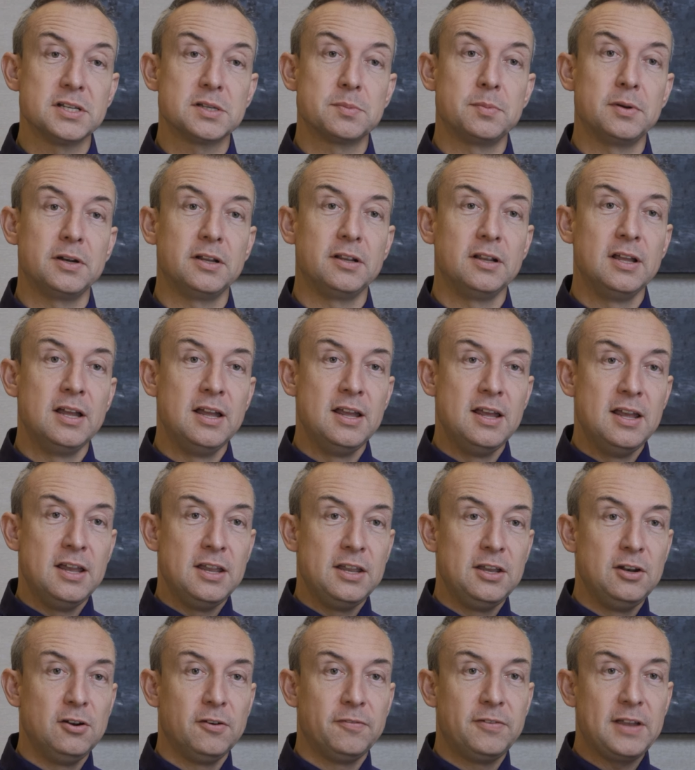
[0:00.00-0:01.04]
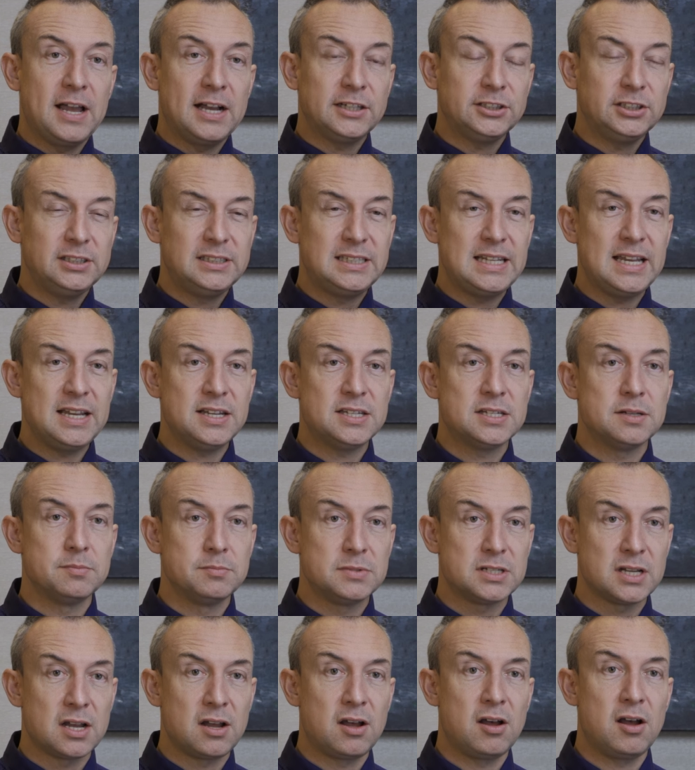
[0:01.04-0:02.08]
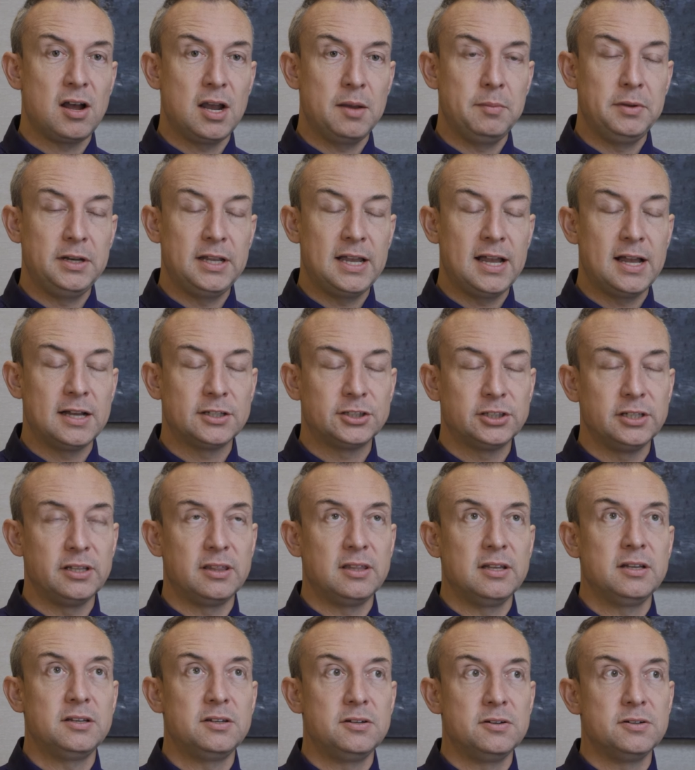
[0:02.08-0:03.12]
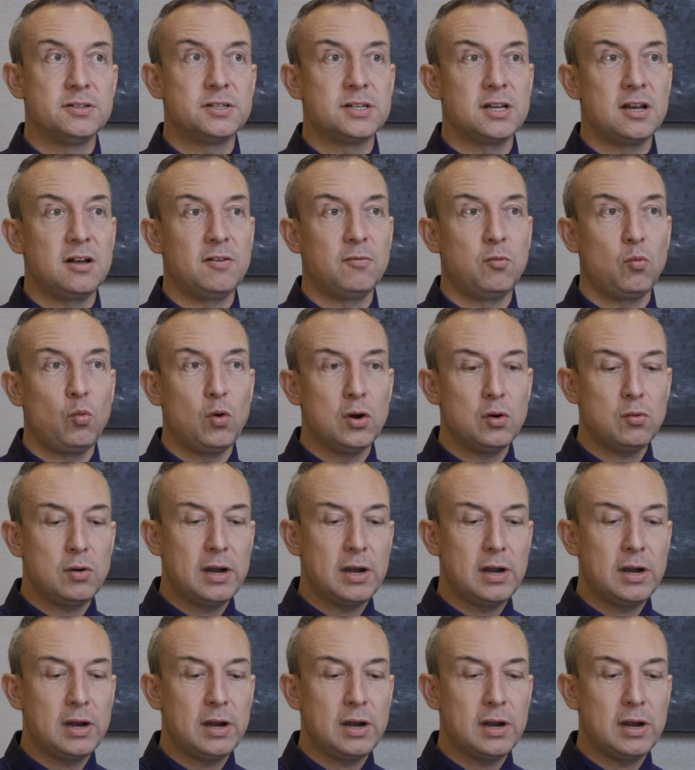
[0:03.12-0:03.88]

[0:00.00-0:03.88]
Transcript: But if you actually take some time and you actually think to yourself, what do